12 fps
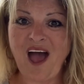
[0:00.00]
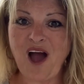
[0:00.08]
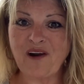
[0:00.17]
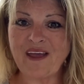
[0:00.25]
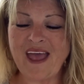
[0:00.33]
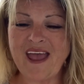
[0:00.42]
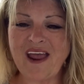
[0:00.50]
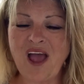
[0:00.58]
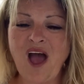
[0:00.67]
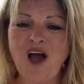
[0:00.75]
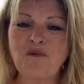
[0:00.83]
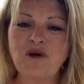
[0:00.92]
Okay,
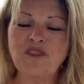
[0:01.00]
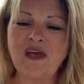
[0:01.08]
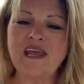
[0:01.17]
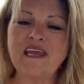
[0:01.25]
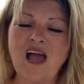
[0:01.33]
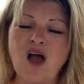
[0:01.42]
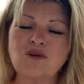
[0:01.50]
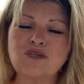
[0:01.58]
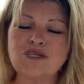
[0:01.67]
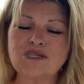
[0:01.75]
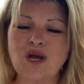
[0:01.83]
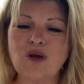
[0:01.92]
well, thank y'all
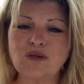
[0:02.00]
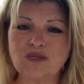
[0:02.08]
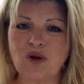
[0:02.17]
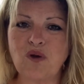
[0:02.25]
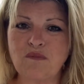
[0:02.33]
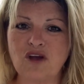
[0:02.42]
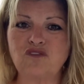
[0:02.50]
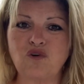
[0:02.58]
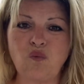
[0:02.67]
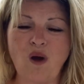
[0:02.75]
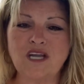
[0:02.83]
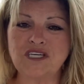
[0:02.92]
so much for
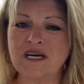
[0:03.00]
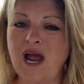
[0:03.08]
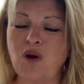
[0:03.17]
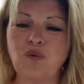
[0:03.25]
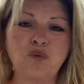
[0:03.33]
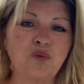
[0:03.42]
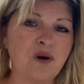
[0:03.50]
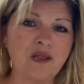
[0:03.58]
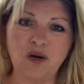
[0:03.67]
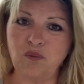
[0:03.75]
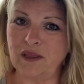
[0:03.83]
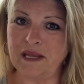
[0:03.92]
watching. I
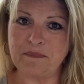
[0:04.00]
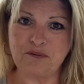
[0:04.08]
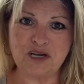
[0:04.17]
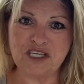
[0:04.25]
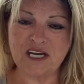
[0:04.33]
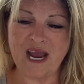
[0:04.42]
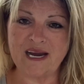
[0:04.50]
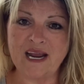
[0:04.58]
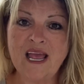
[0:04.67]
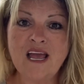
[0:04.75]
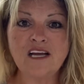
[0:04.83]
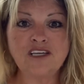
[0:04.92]
really appreciate it.
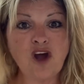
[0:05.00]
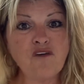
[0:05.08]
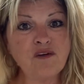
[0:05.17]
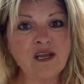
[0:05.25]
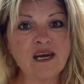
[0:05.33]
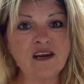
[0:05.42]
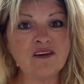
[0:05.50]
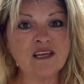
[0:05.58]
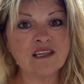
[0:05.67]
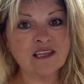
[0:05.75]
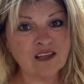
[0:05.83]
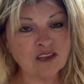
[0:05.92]
Don't forget
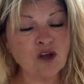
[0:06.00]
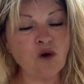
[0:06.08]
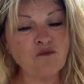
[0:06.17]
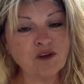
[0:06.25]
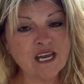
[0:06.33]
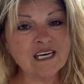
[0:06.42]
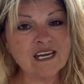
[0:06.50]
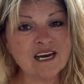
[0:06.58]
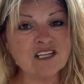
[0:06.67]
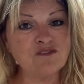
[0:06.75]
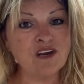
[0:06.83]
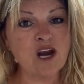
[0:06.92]
to give
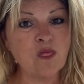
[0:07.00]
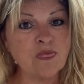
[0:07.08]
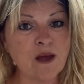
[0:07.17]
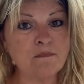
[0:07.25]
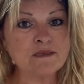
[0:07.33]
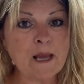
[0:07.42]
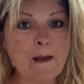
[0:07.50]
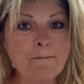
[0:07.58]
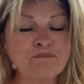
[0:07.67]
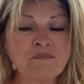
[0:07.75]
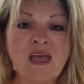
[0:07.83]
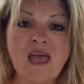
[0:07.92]
this video a thumbs up,
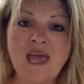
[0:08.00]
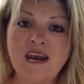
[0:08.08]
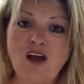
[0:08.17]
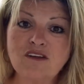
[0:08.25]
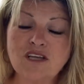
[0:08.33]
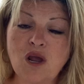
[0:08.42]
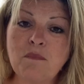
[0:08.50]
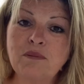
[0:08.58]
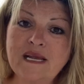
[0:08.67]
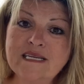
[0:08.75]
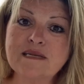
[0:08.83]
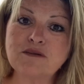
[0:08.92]
and also
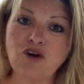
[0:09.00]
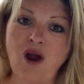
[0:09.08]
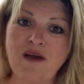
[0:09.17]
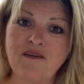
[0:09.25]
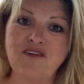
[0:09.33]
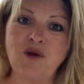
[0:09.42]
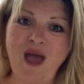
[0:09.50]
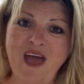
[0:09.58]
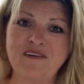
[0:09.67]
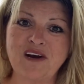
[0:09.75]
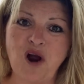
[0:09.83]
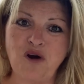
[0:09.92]
please subscribe if you
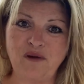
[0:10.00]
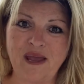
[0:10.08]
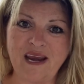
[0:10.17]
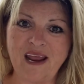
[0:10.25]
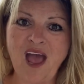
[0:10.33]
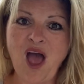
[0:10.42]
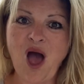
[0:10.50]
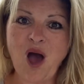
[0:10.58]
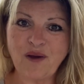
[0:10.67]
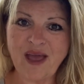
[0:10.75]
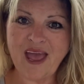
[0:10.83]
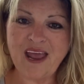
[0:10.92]
haven't already.
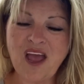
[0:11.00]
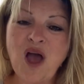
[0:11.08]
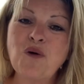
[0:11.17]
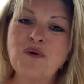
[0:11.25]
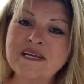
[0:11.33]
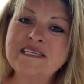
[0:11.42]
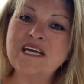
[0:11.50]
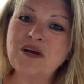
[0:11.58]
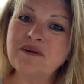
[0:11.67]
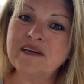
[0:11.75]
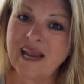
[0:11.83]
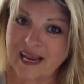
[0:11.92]
Okay, well,
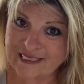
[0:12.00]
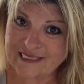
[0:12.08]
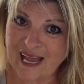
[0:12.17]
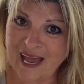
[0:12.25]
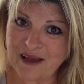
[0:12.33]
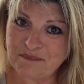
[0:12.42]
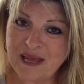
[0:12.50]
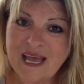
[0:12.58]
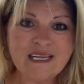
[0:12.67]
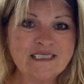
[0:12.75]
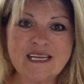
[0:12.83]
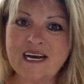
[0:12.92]
until next time,
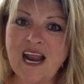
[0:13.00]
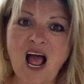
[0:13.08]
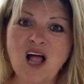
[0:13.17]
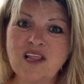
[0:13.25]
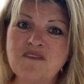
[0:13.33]
sending all